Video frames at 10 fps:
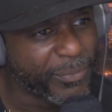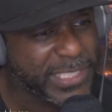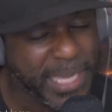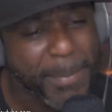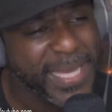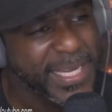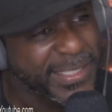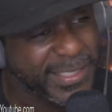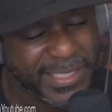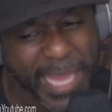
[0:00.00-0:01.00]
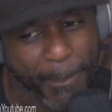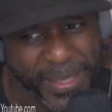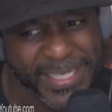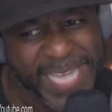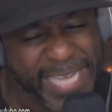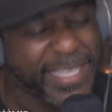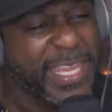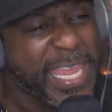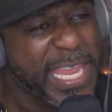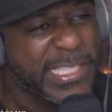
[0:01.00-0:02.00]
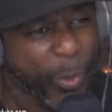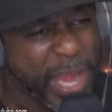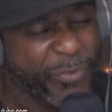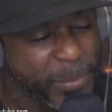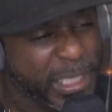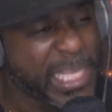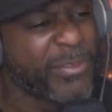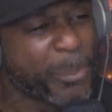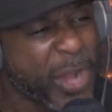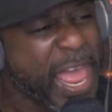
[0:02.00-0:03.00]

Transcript: Somebody needs to step in and take the keys away from the Cleveland